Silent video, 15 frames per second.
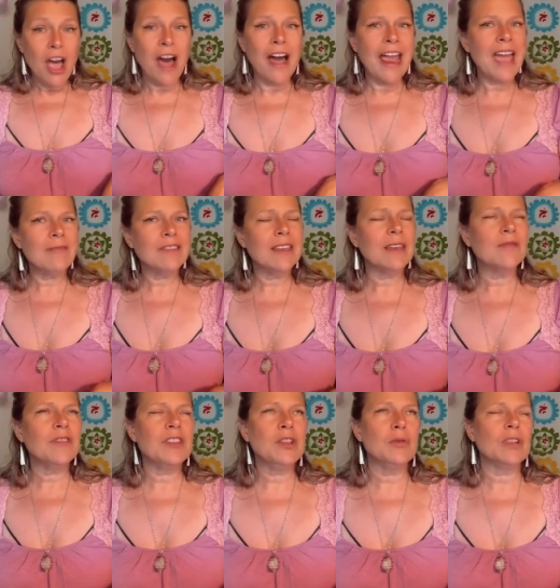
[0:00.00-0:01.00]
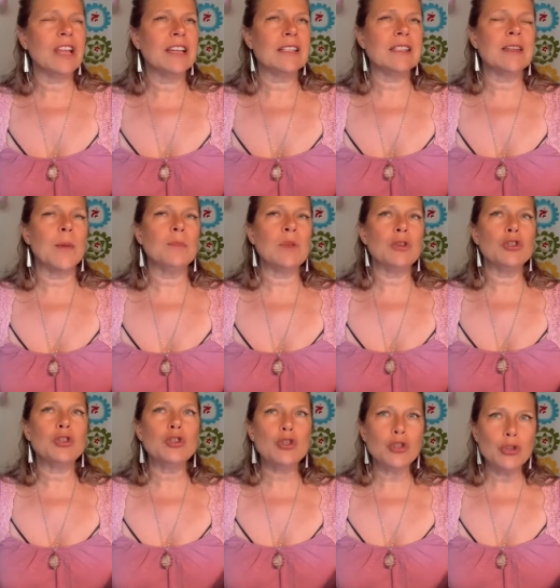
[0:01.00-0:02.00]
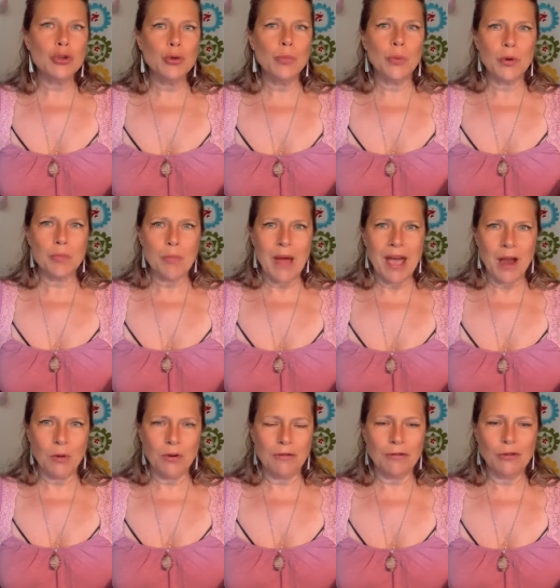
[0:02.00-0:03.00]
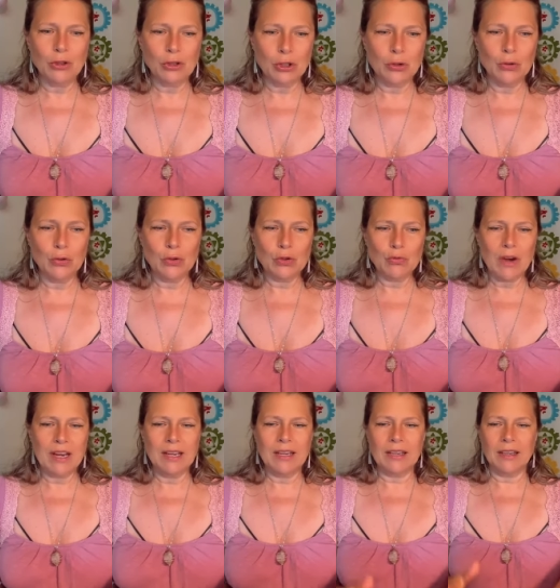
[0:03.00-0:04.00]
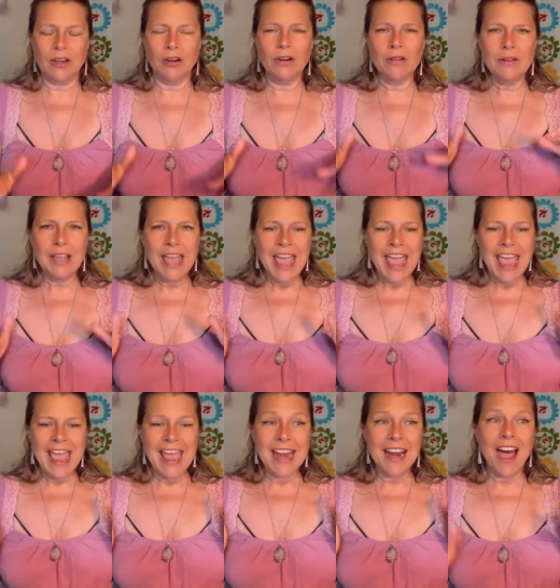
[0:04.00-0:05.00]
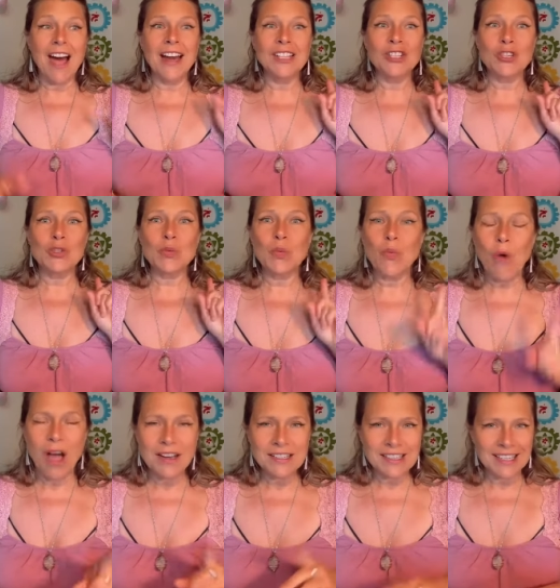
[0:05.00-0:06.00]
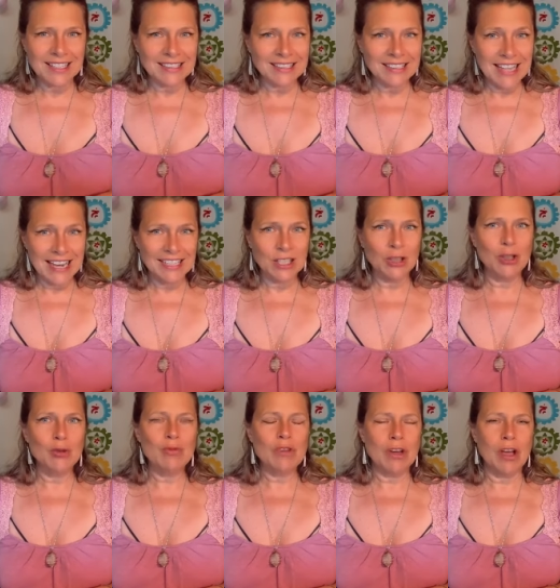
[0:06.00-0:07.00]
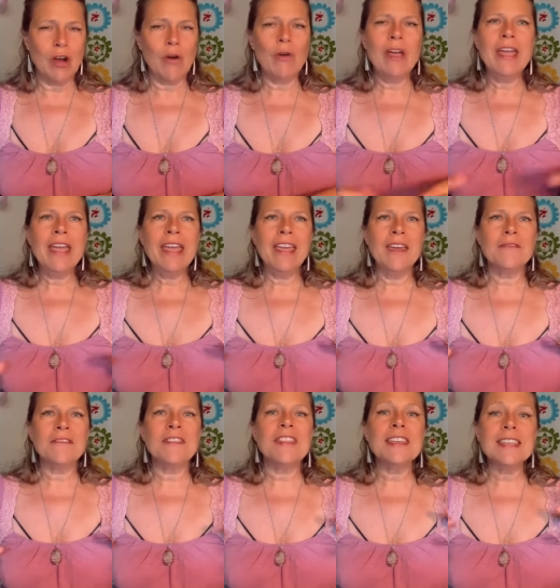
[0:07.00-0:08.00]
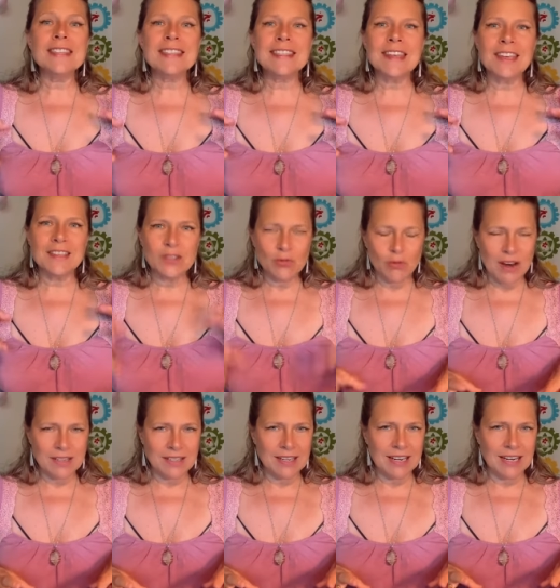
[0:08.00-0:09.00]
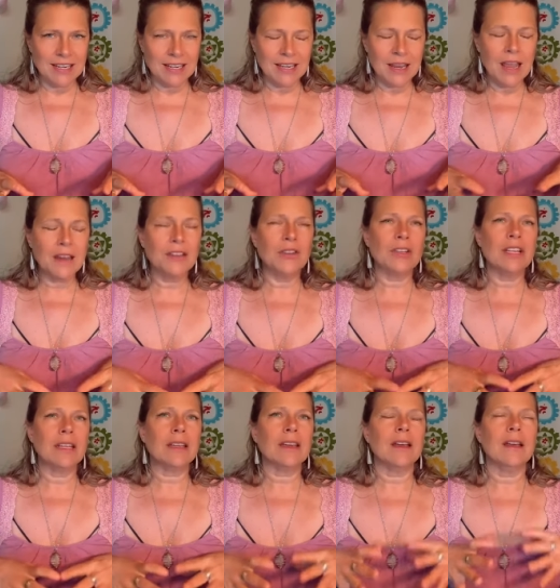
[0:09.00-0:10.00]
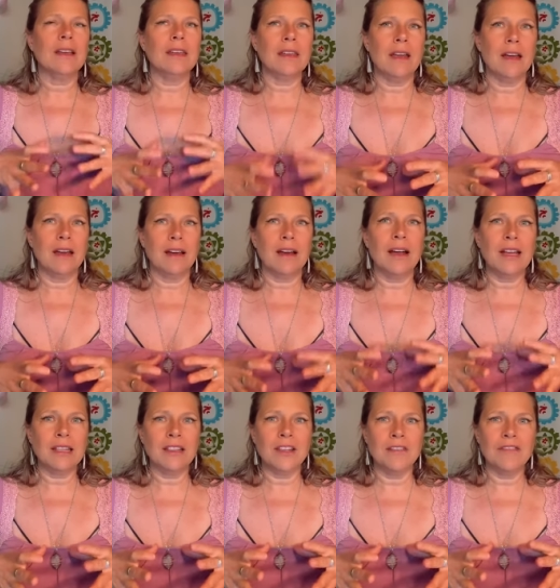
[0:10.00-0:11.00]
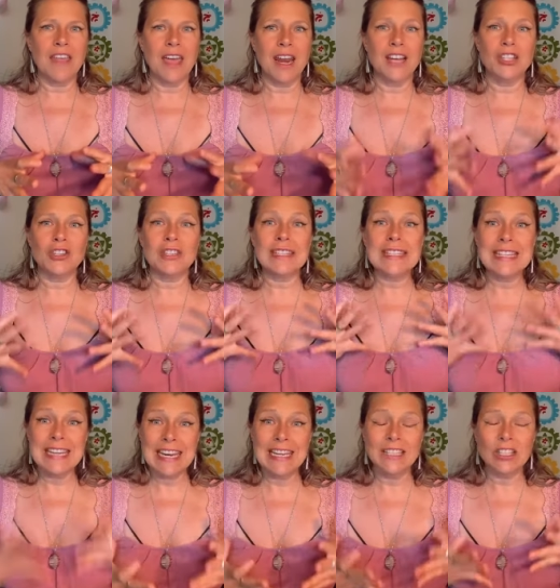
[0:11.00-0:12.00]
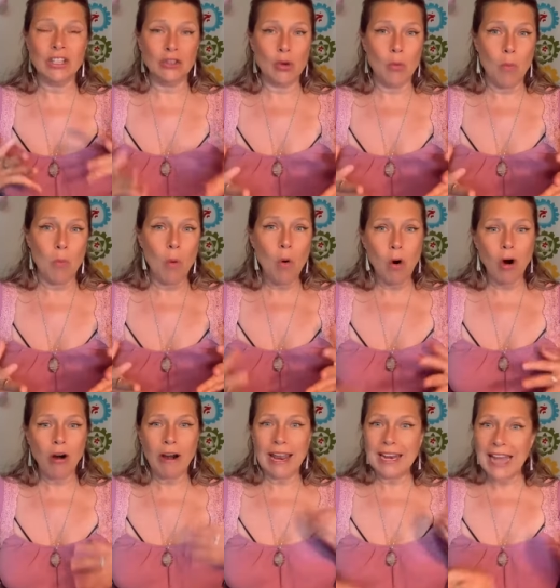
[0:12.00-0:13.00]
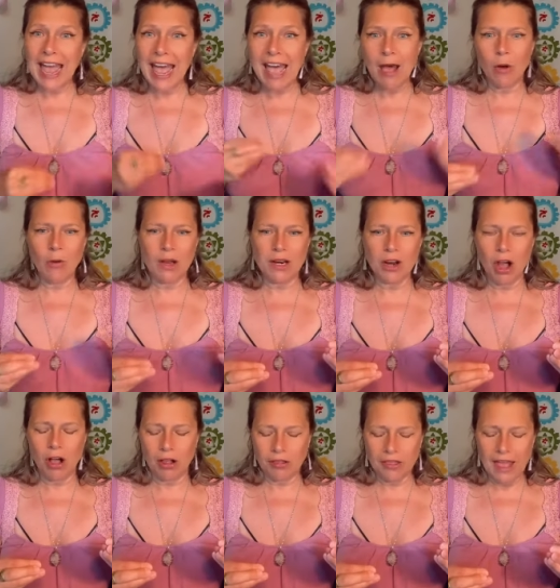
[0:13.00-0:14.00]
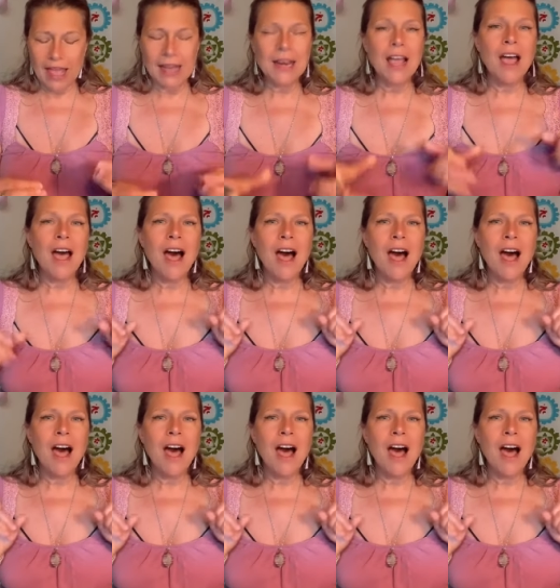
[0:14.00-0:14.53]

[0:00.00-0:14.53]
I have given you like some super powerful tools right here. And I just want to let you know if this is resonating and you're like, yeah, I love that. I just need to know more and how and all that.